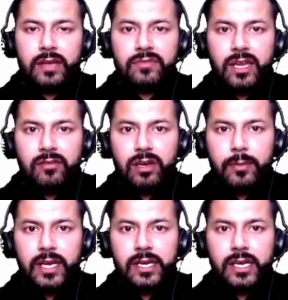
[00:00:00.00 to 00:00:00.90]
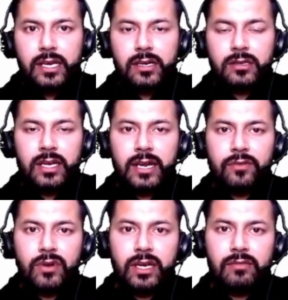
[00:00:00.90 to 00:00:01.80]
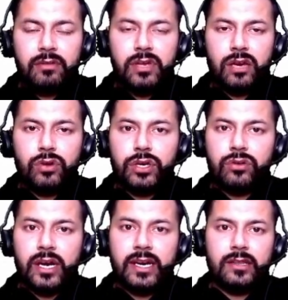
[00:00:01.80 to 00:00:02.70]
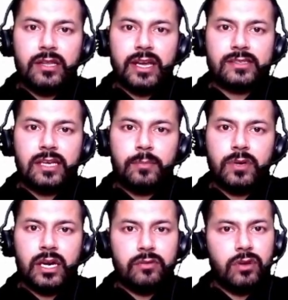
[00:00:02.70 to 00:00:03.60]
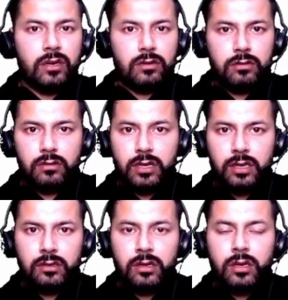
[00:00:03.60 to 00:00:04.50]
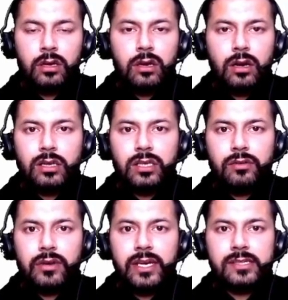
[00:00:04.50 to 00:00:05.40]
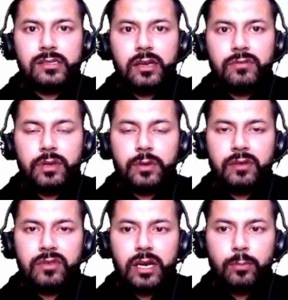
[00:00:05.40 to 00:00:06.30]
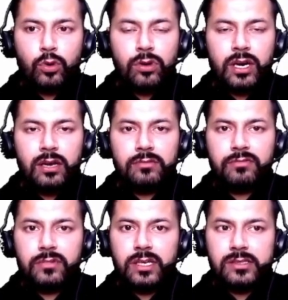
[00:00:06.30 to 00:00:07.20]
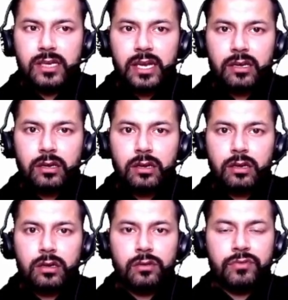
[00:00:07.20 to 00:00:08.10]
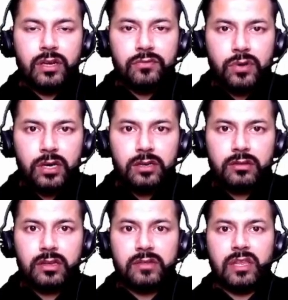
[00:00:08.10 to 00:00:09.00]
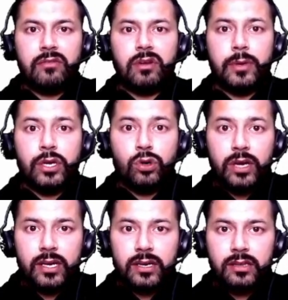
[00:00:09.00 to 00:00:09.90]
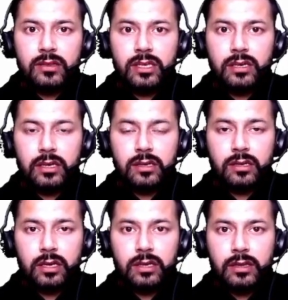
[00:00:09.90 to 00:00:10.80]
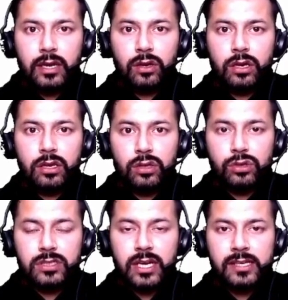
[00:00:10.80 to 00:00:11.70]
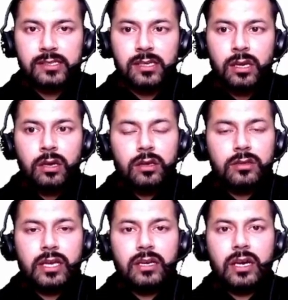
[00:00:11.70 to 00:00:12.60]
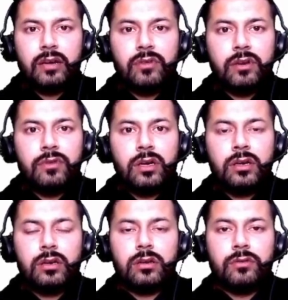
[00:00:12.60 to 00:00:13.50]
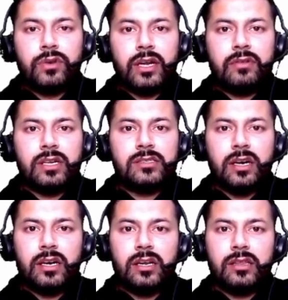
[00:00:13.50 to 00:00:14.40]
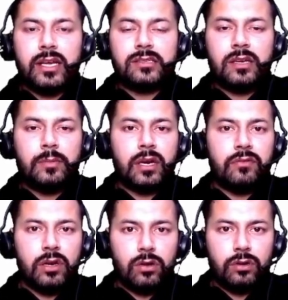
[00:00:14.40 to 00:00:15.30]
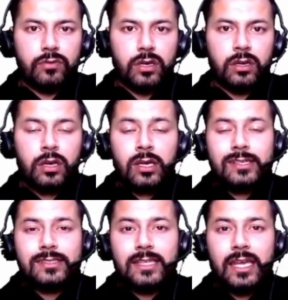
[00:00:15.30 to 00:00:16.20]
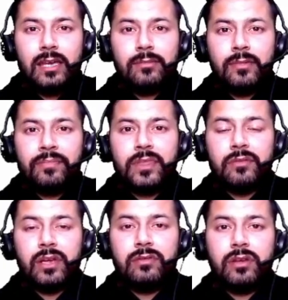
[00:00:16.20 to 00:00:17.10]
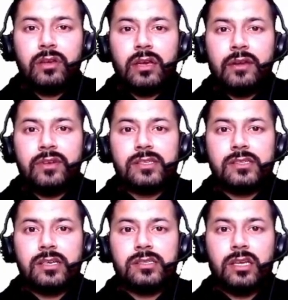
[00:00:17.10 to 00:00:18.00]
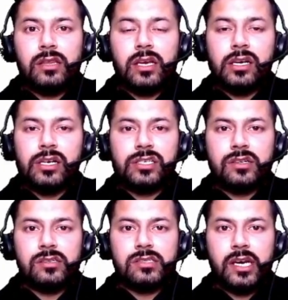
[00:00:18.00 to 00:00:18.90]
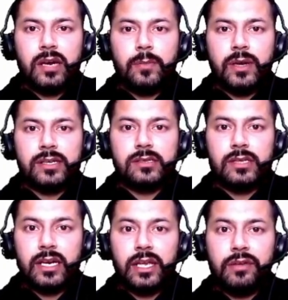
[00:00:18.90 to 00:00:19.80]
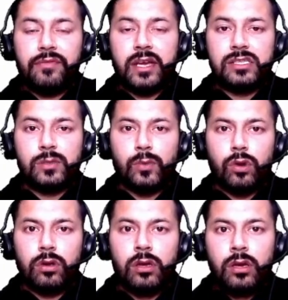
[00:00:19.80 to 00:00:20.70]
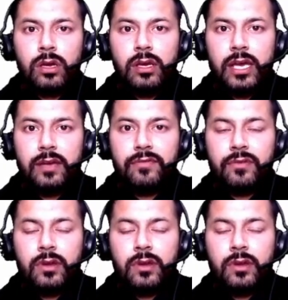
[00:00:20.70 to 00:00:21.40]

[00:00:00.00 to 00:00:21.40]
there will be any error, then whatever we are going to write in the accept, it will run. Otherwise, if that program is will work, if there will be no error in the in those lines, then it will work. Whatever is written in the accept, it will not work. Same the way we have discussed in the conditional statements, that if else block. If